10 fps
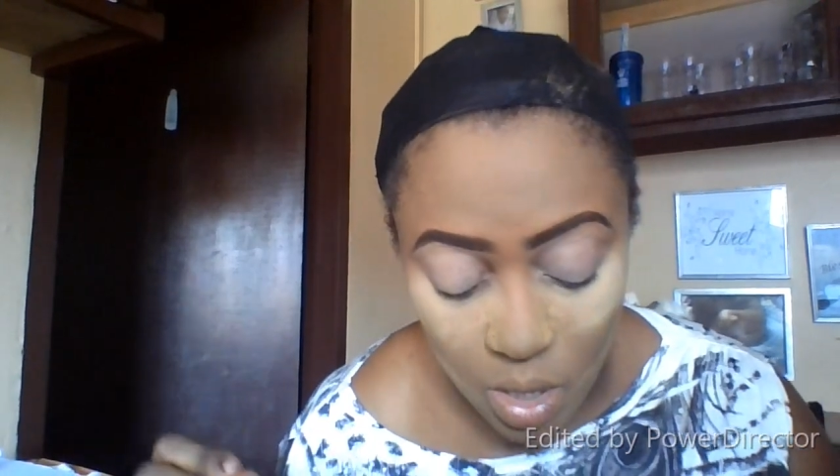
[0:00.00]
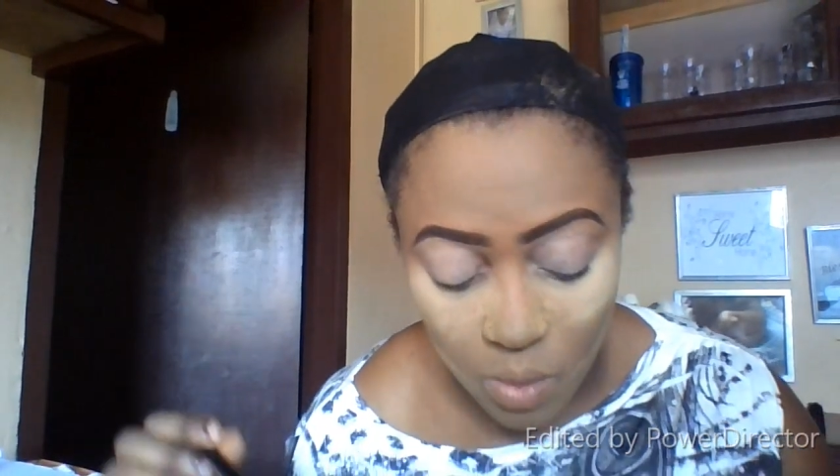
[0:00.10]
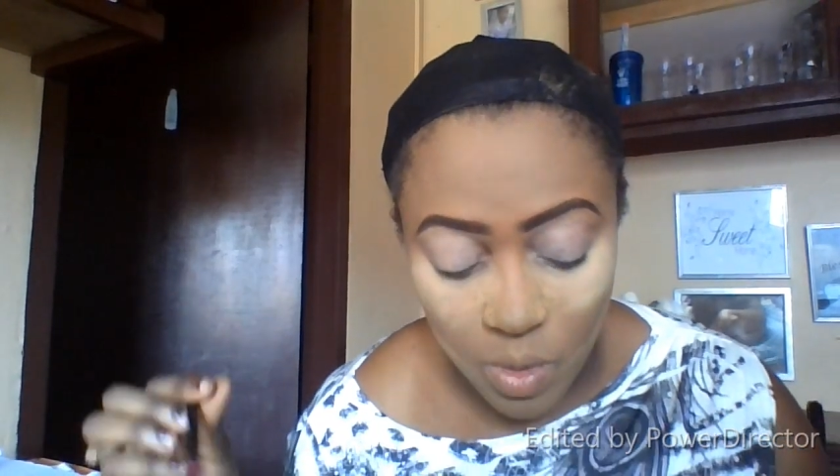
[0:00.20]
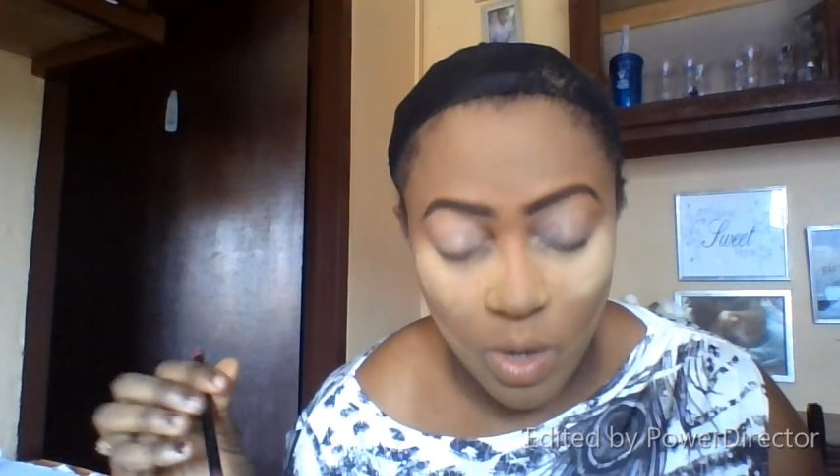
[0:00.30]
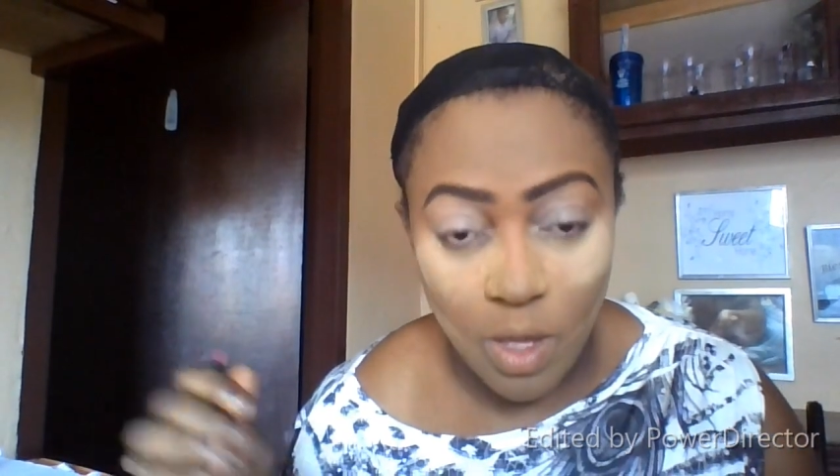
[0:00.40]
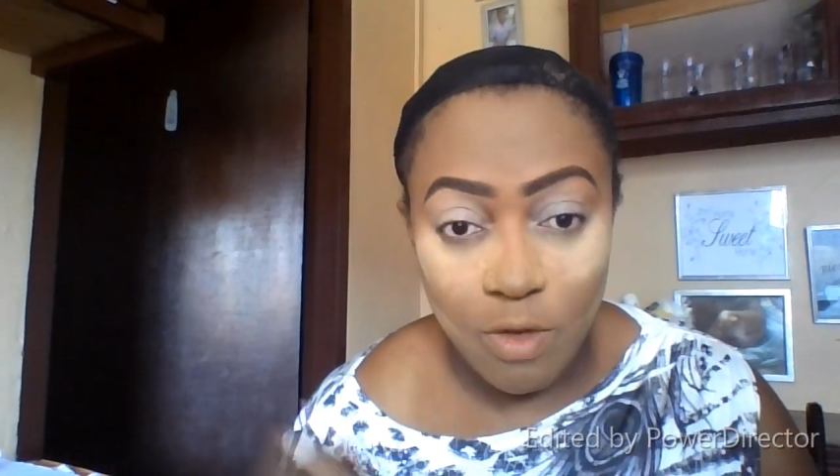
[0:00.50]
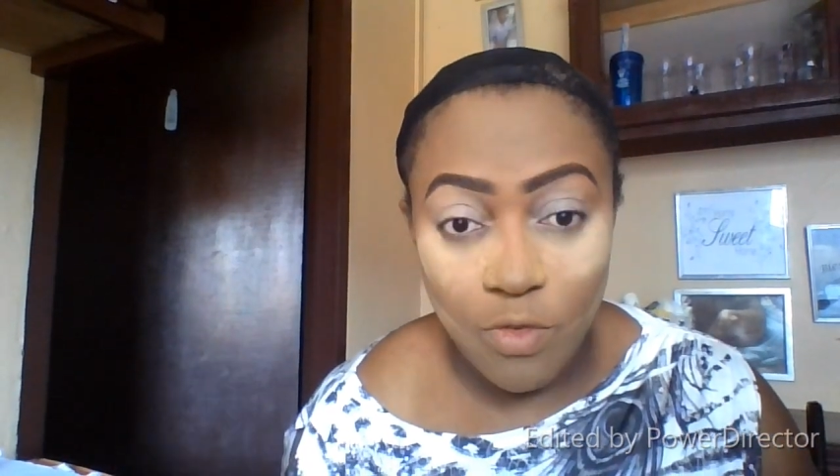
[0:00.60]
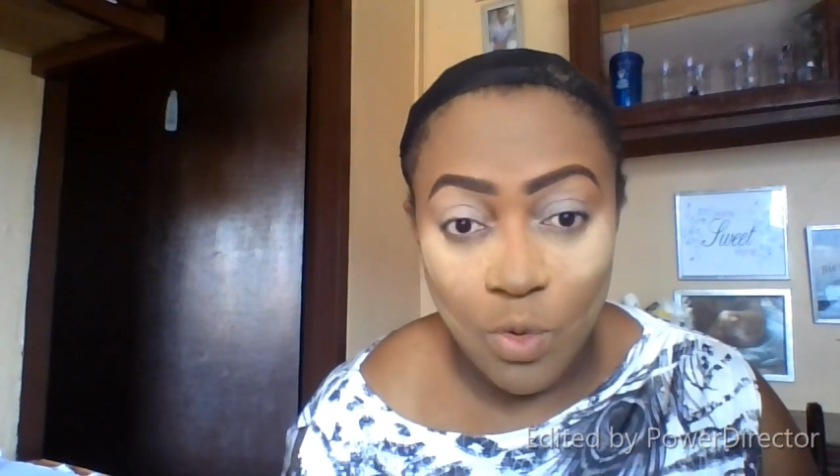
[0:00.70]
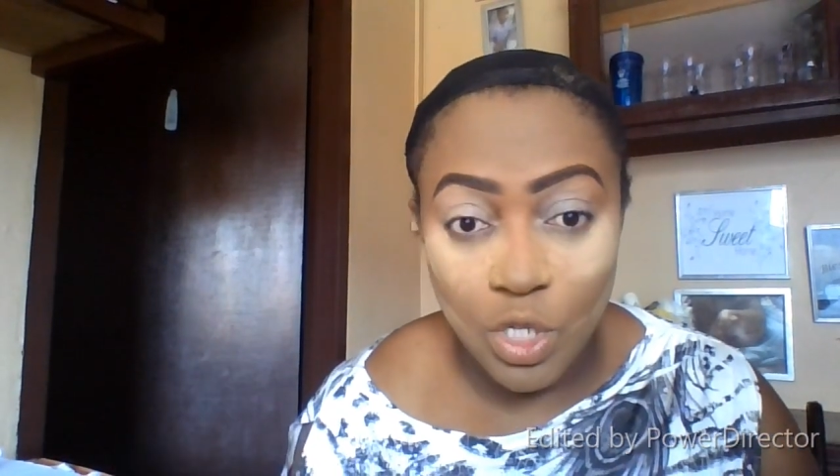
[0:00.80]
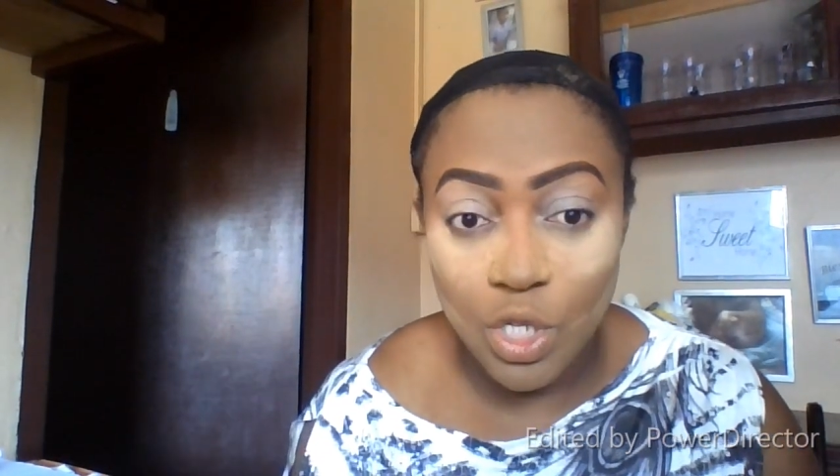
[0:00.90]
When you have
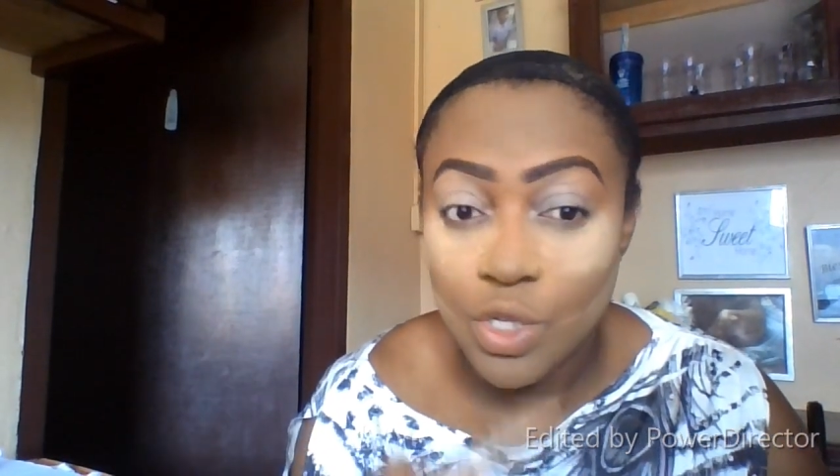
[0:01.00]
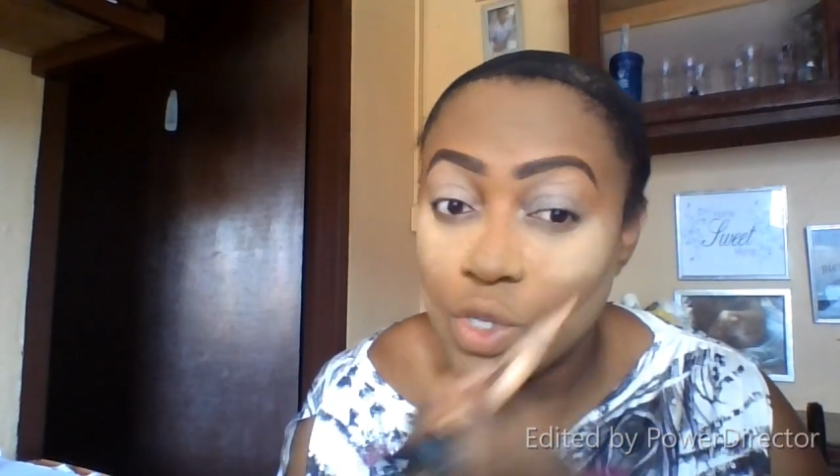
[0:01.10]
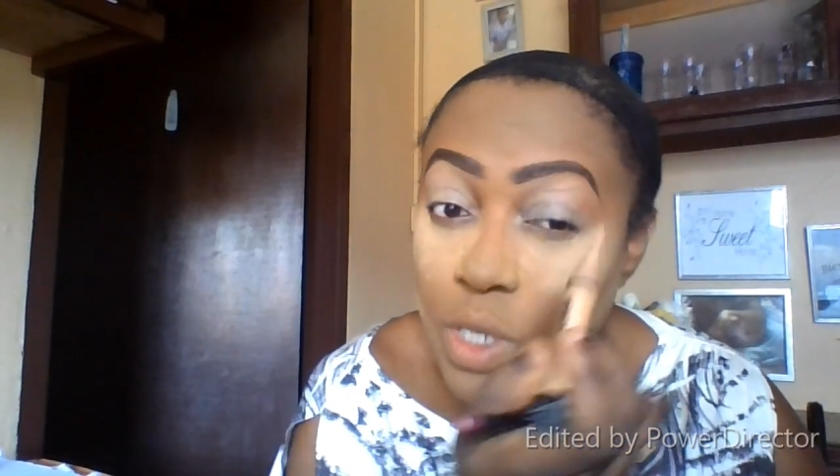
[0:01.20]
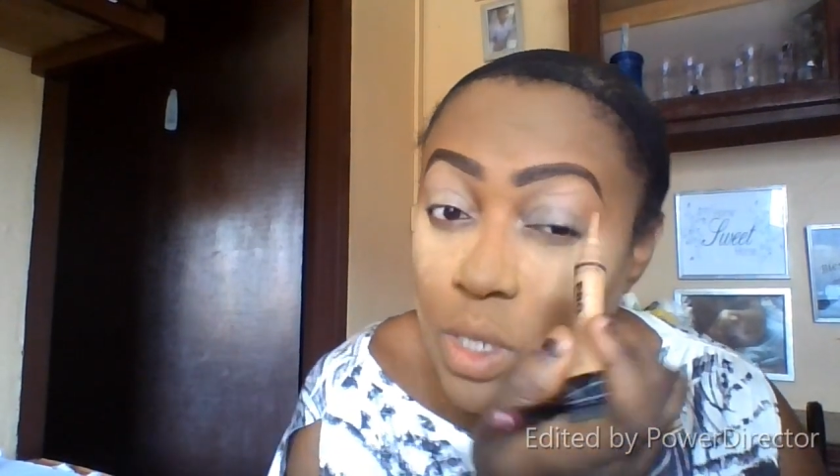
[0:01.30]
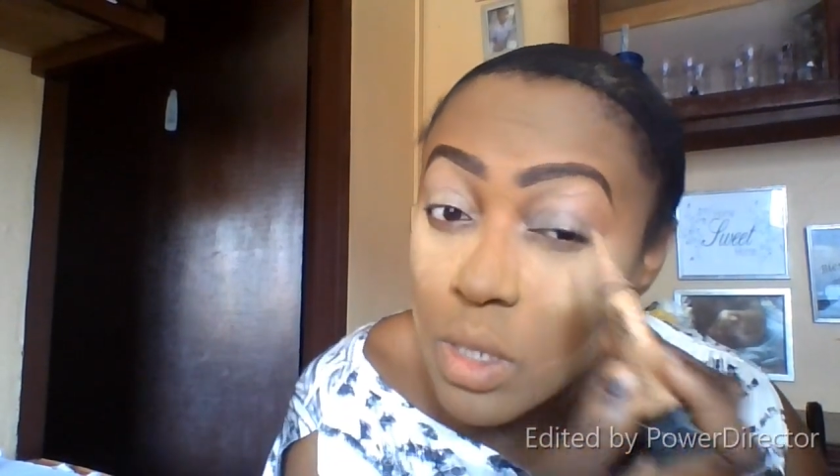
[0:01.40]
4 children,